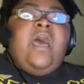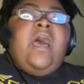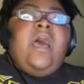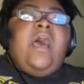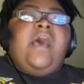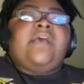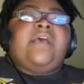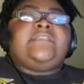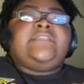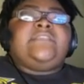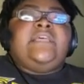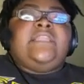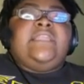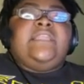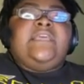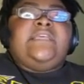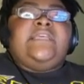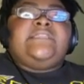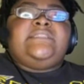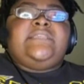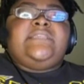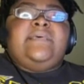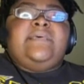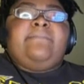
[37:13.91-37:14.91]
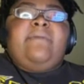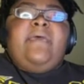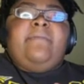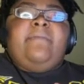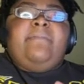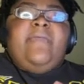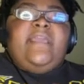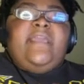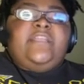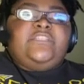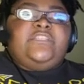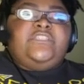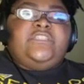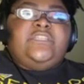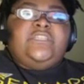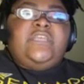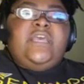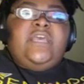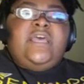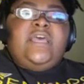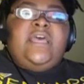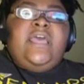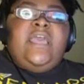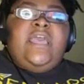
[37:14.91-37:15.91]
Also, links to my
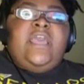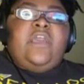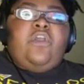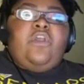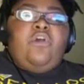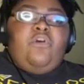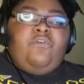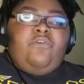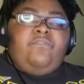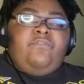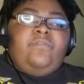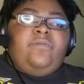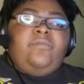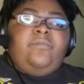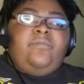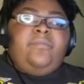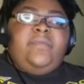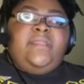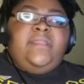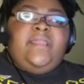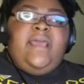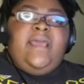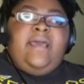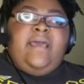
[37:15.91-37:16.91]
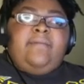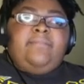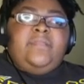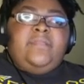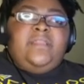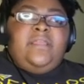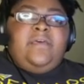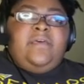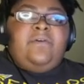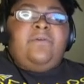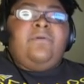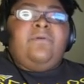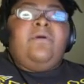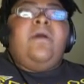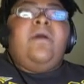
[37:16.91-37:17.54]
Patreon and Ko-fi will be down below.